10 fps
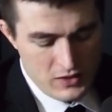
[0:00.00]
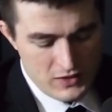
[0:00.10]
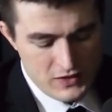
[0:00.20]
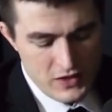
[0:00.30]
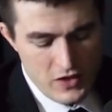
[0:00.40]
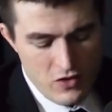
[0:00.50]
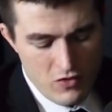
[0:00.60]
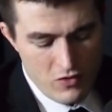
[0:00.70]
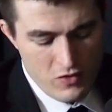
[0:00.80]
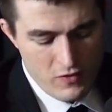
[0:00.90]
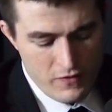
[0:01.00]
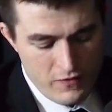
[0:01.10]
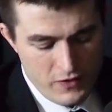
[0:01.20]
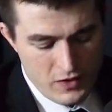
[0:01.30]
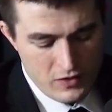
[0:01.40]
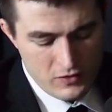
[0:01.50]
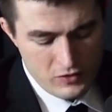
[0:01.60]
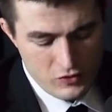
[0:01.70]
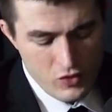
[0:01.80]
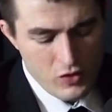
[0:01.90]
The CEO of
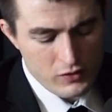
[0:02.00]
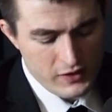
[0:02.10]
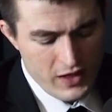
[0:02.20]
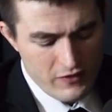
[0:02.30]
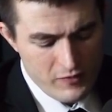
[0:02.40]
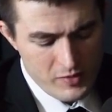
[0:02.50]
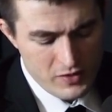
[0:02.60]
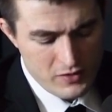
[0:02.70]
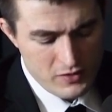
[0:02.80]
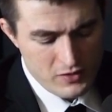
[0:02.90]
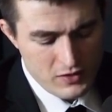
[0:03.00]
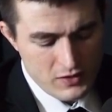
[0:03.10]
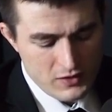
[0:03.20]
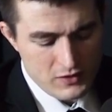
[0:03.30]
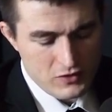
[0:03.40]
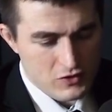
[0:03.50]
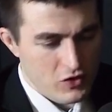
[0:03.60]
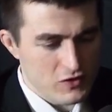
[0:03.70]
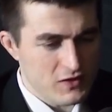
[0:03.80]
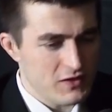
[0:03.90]
Google and Alphabet is
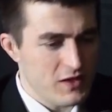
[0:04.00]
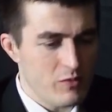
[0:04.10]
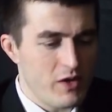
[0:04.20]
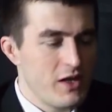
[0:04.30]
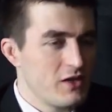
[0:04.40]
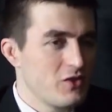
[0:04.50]
also the same way.